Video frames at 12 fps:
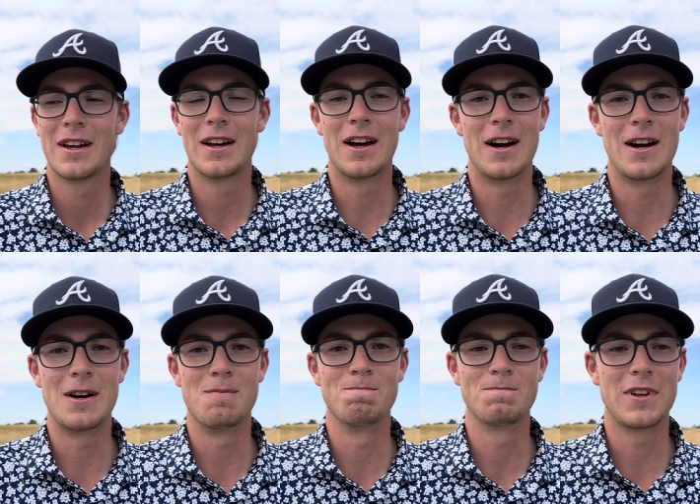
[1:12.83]

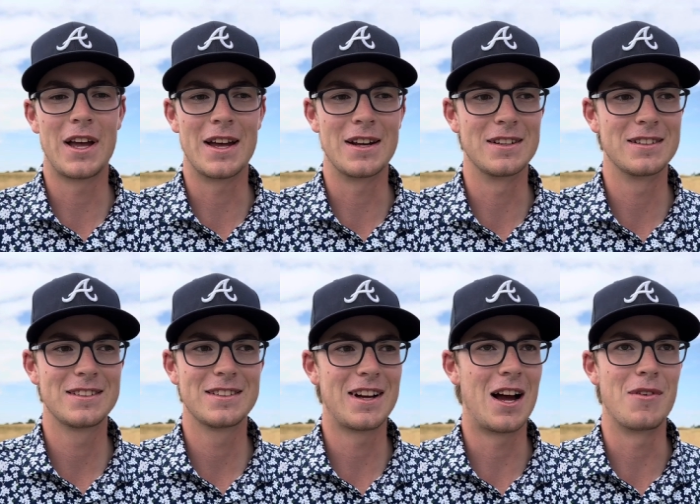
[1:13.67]
and
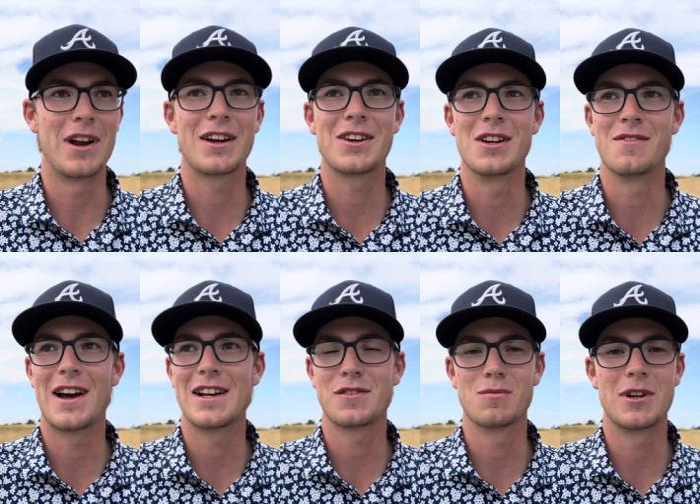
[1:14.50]
I mean, I couldn't have
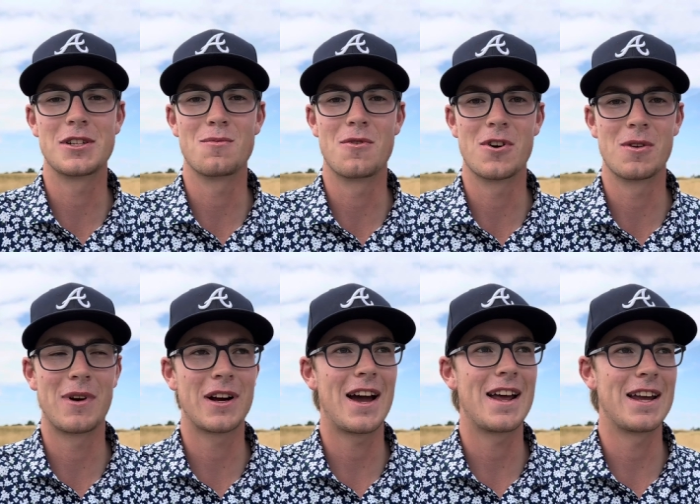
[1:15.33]
asked for much more. My
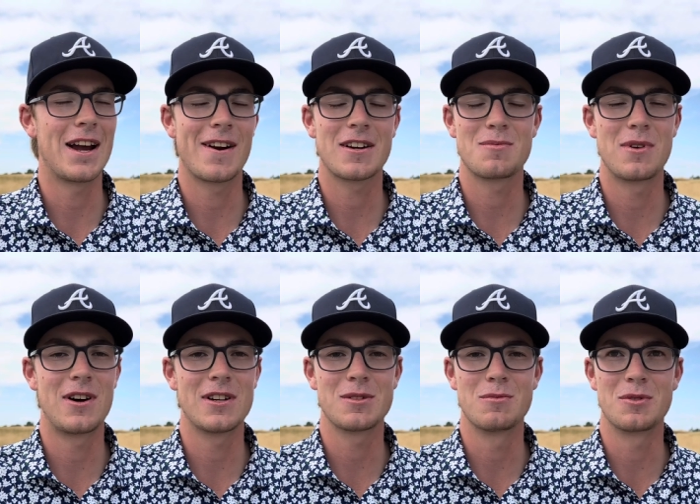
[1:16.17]
caddy Eric's been
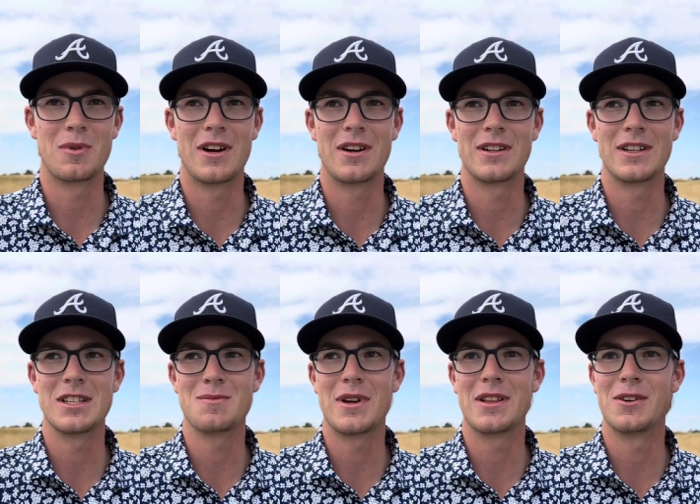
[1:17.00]
awesome as well.
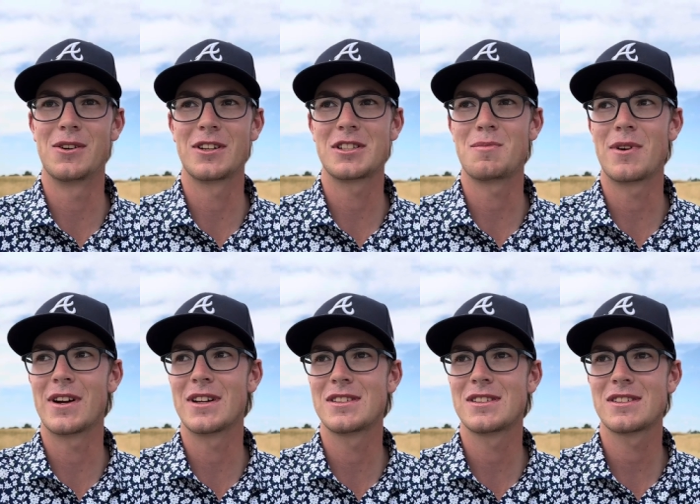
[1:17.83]
He's made the whole
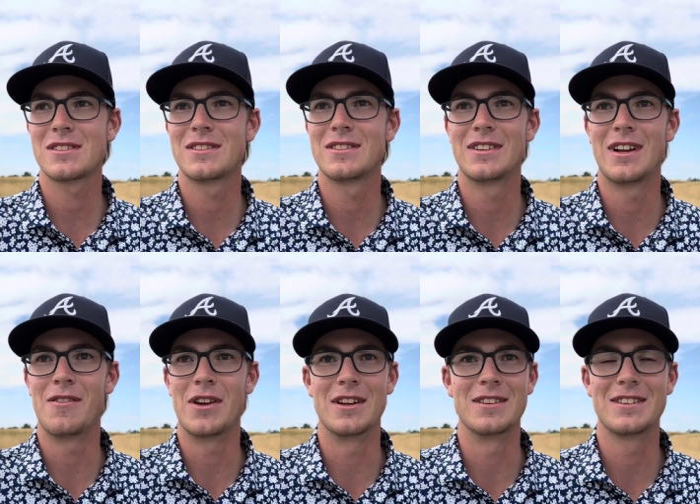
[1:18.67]
experience. I
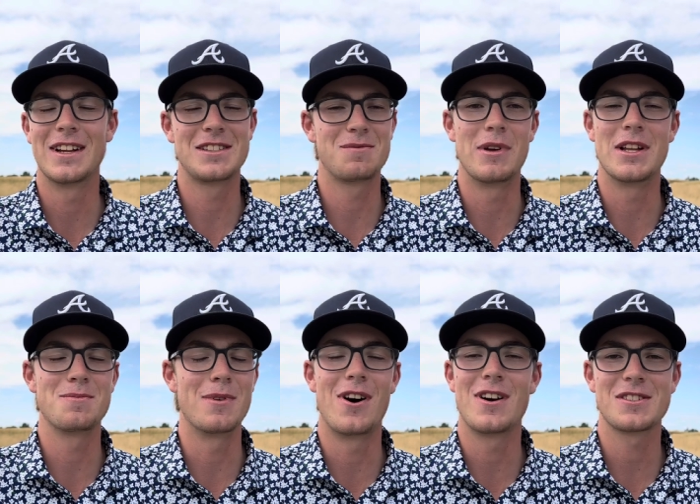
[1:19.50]
mean, it's been
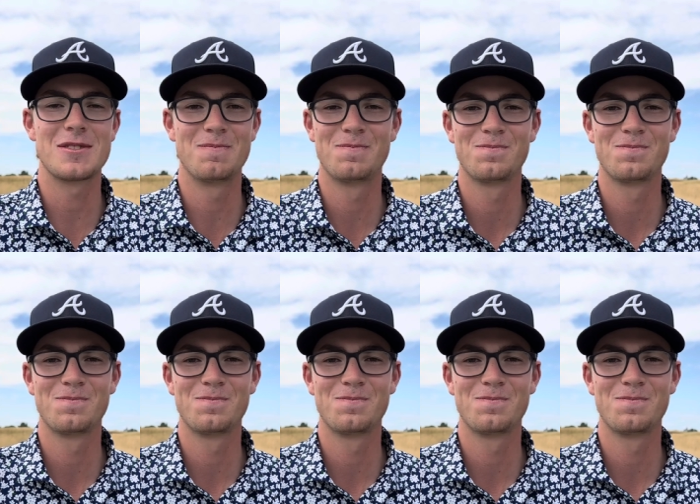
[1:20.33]
awesome.